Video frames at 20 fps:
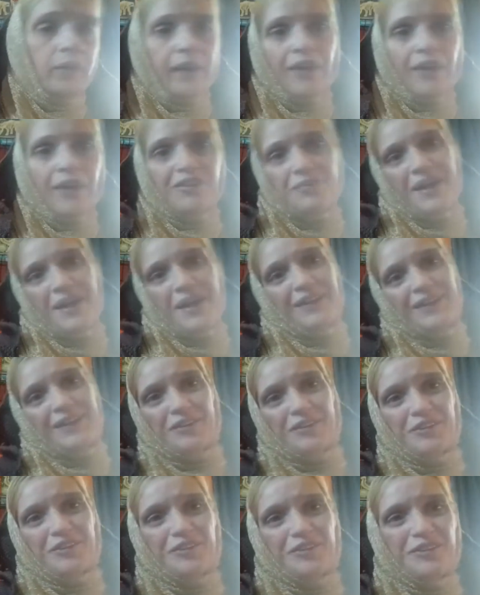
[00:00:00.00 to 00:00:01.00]
And now it's back
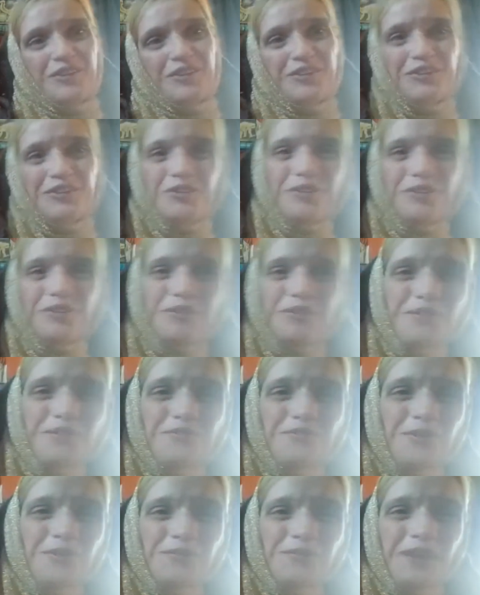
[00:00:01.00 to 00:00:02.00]
down to 2, 3,
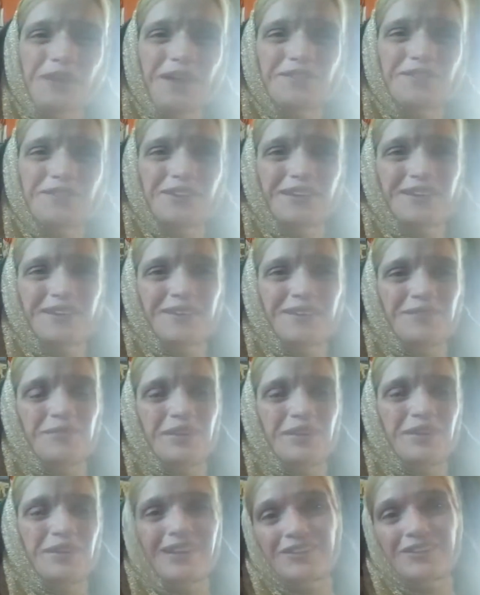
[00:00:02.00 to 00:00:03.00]
4, 5 again.
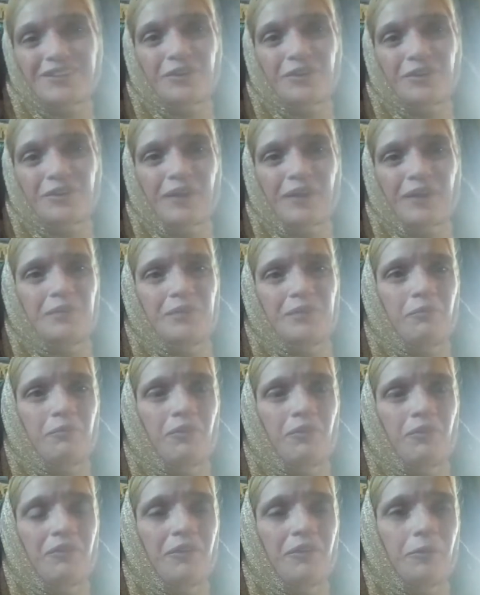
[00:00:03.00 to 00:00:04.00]
But that's all right.
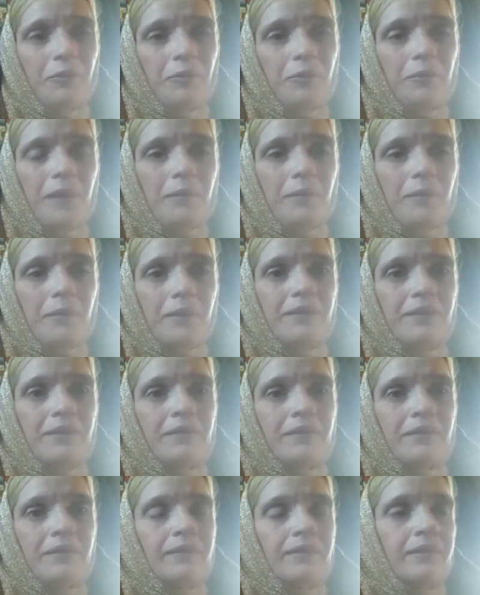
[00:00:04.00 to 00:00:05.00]
People heard about me,
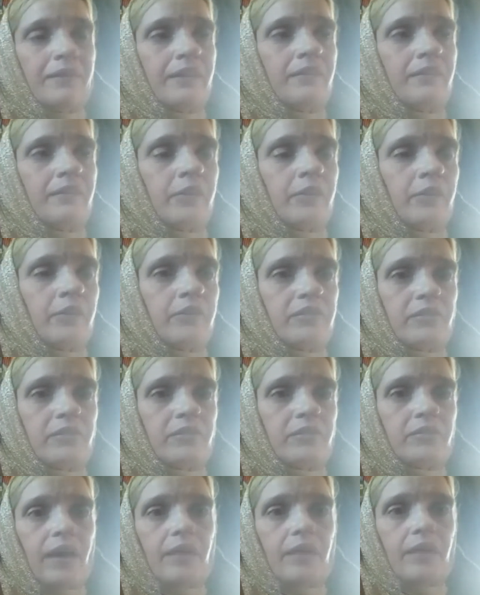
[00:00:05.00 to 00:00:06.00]
and they're
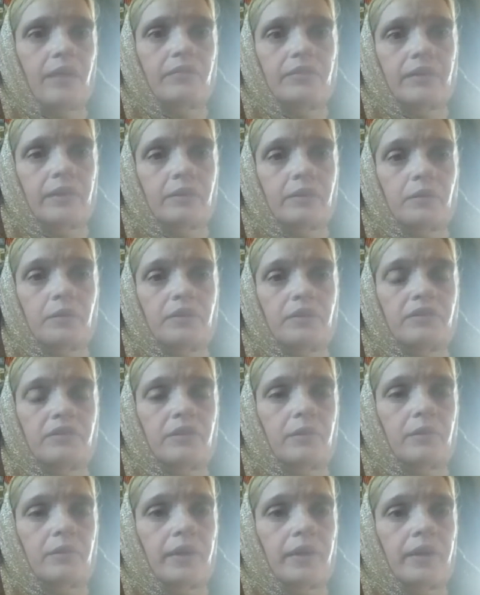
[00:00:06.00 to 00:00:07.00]
subscribed, so they know what's
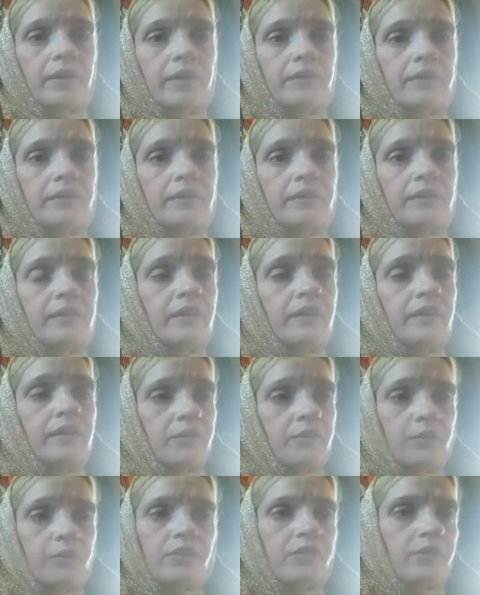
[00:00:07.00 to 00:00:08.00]
going on, and
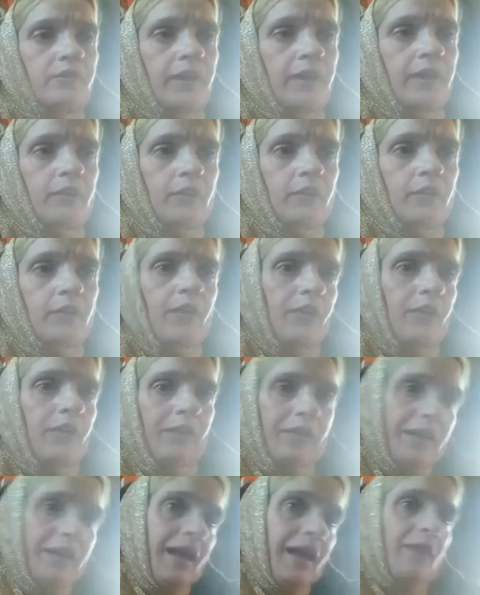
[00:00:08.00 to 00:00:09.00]
they're just trying to
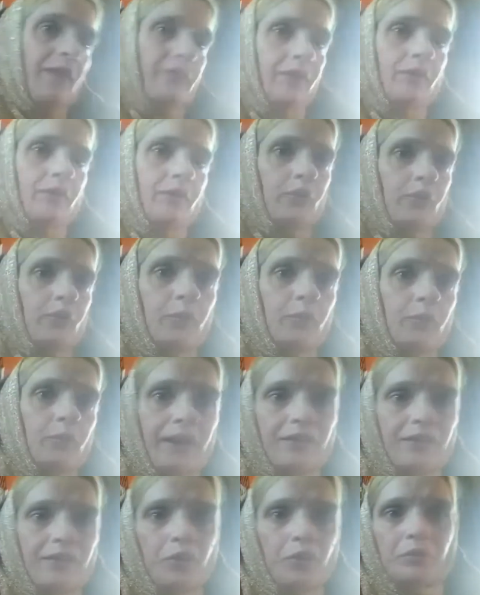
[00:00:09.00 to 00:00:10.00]
get out there and learn
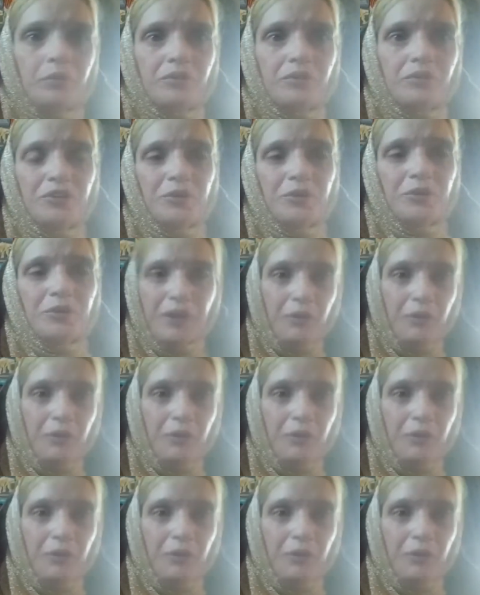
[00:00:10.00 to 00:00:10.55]
what I told them to do.